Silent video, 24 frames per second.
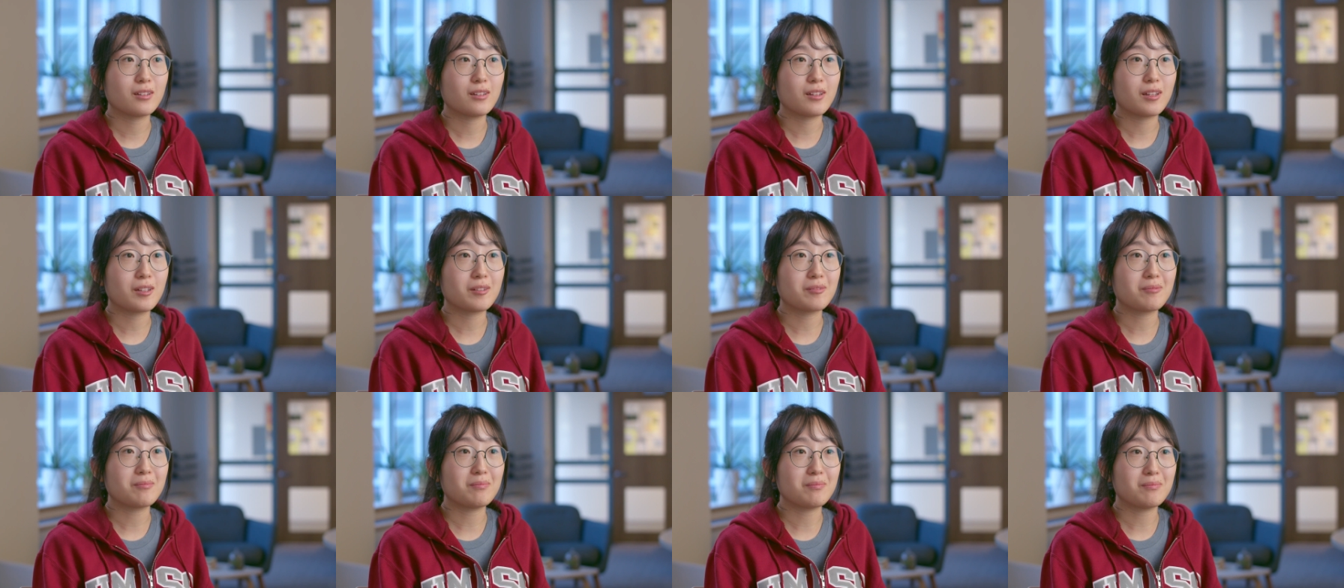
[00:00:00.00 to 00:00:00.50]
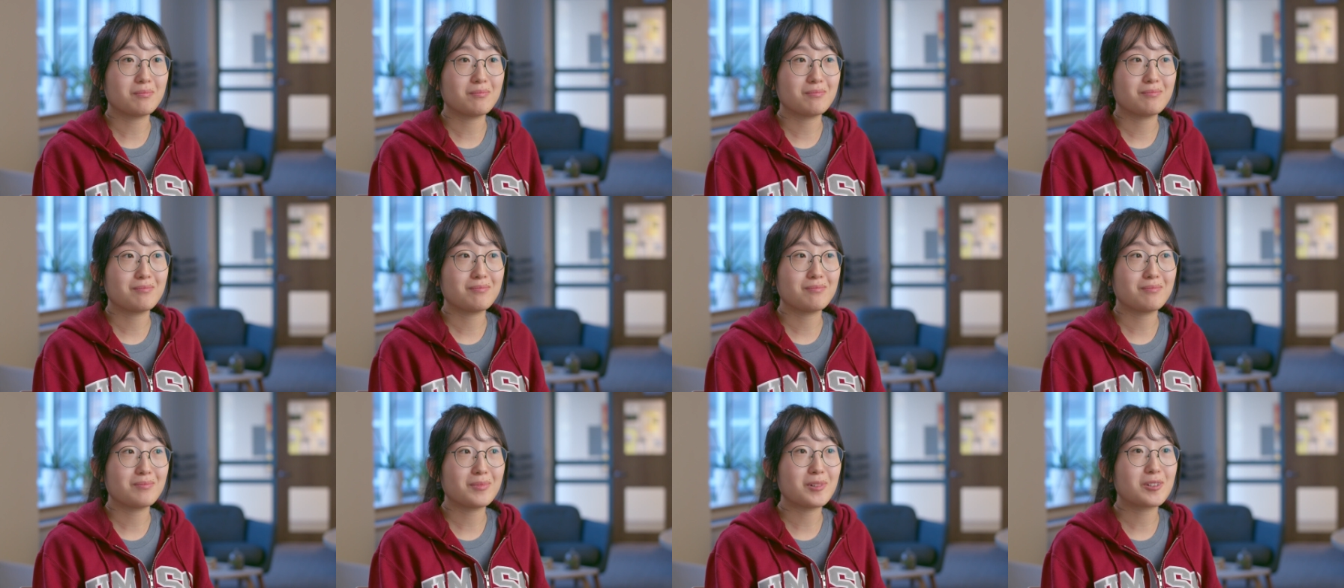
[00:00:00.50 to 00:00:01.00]
like
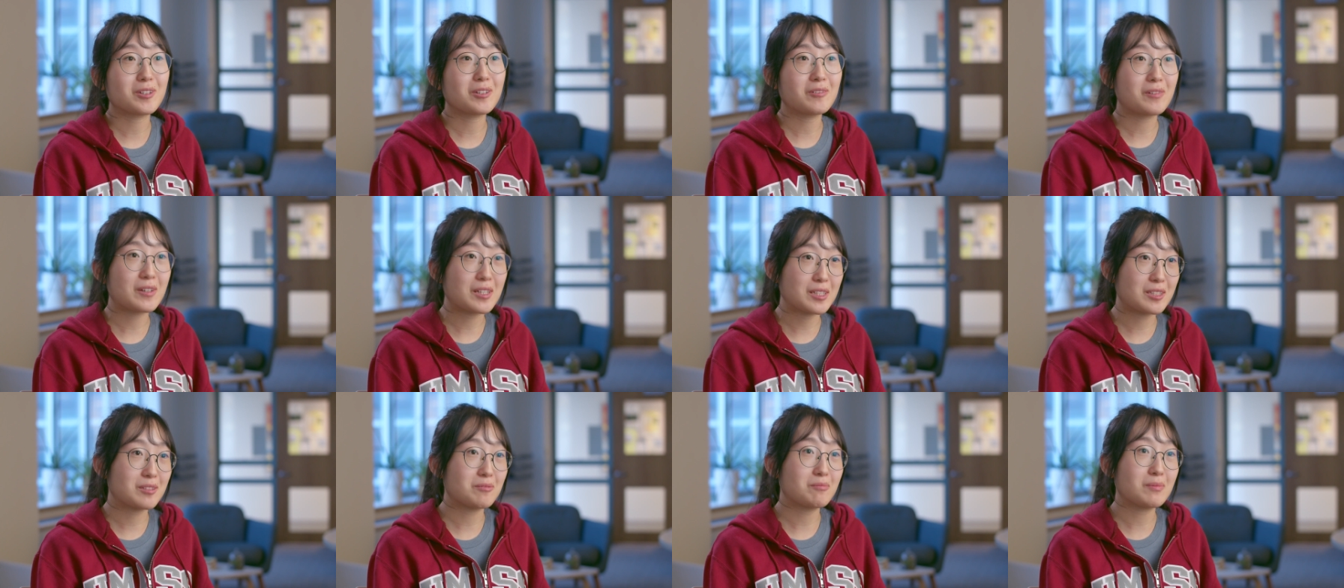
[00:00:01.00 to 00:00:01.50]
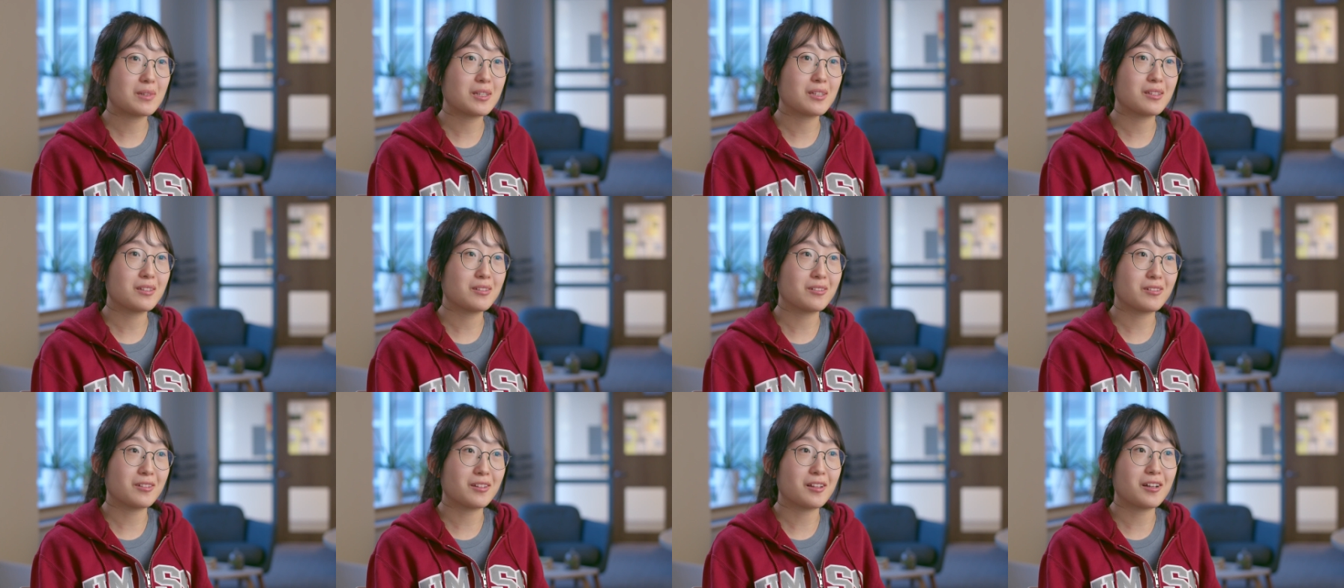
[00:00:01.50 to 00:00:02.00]
motivates
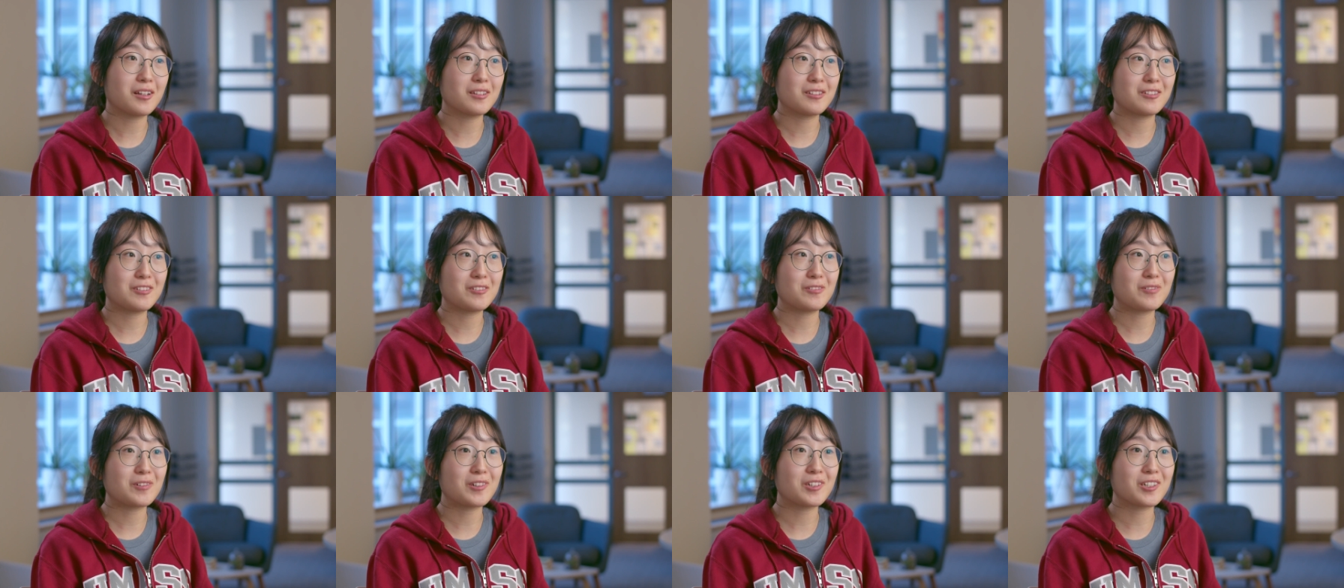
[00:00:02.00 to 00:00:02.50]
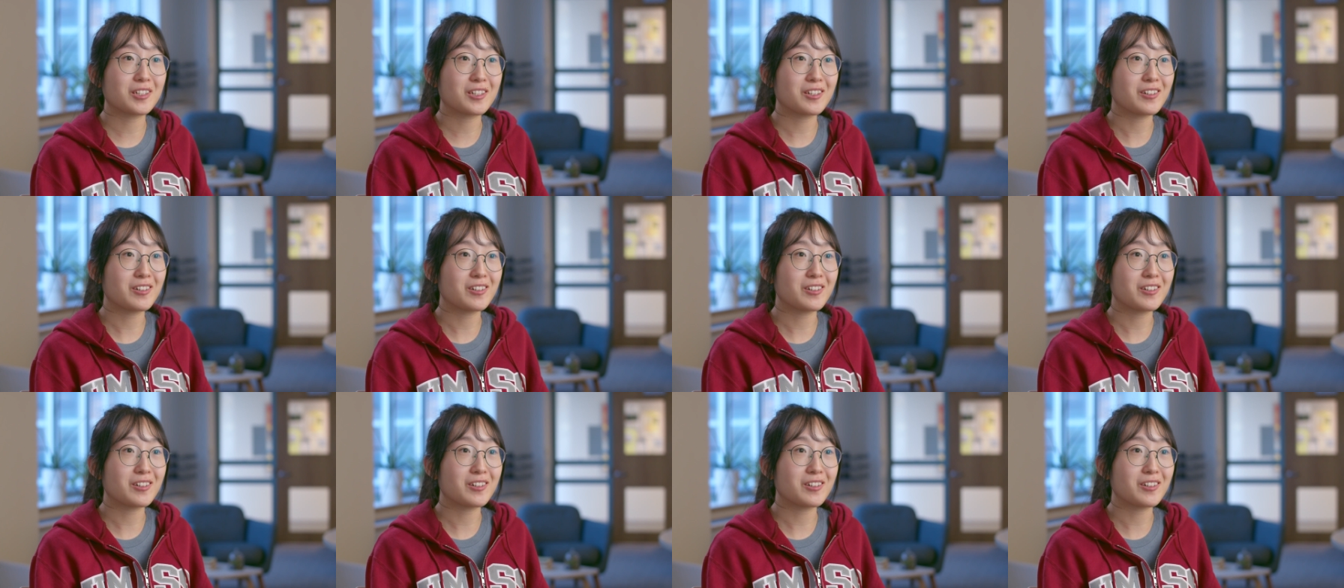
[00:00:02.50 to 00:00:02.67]
me a lot to work